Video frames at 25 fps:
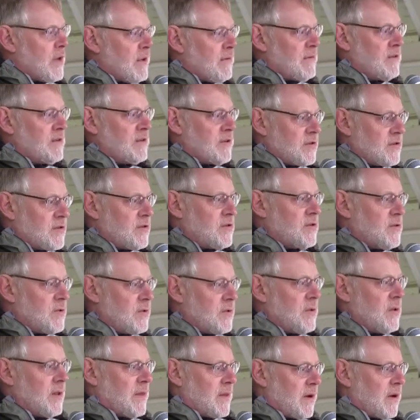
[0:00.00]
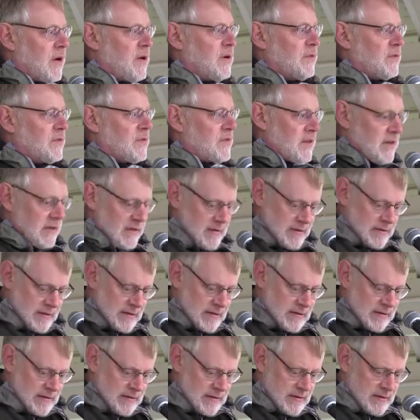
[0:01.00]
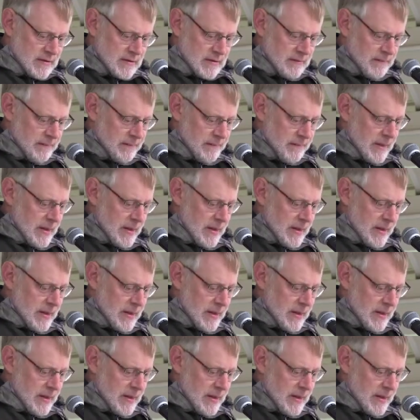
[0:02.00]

even to their own citizens.